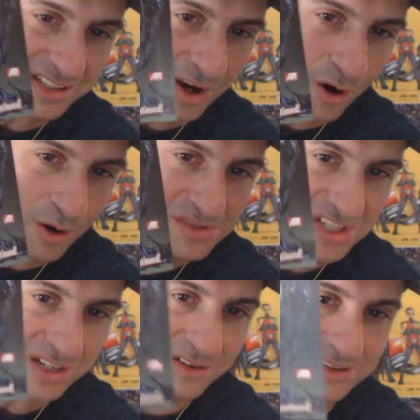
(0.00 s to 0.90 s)
the arms
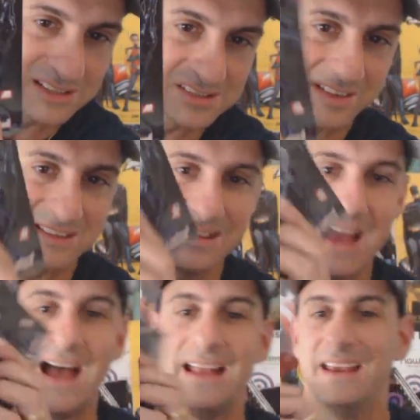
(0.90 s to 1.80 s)
here and things like
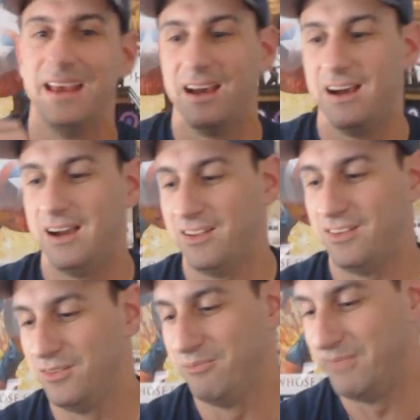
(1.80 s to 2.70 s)
that.
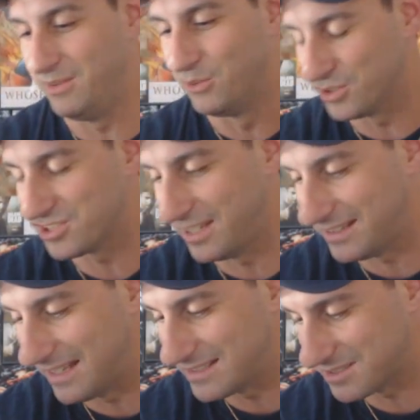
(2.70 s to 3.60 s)
It looks
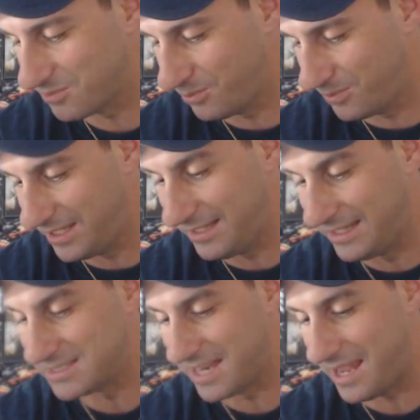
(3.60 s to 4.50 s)
like it
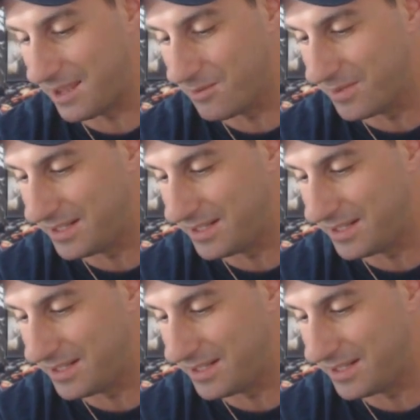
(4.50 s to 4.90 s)
is him.